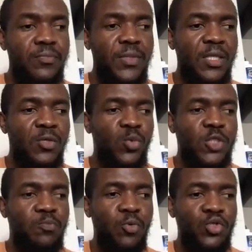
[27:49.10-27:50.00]
we were
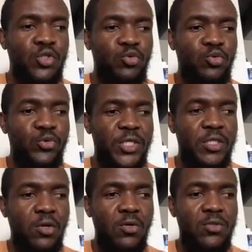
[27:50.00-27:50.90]
supposed to create
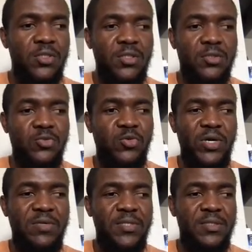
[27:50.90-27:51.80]
all these
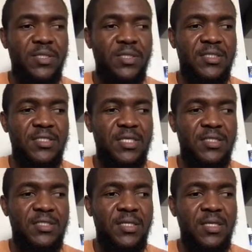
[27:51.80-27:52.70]
requirements as
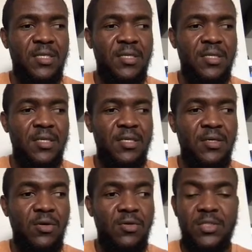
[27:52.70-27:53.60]
tests, and
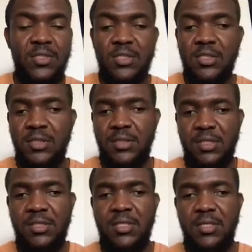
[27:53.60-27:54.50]
all these
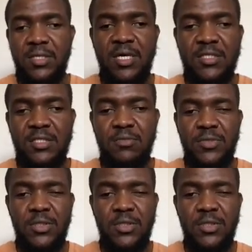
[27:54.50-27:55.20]
tests that they are asking me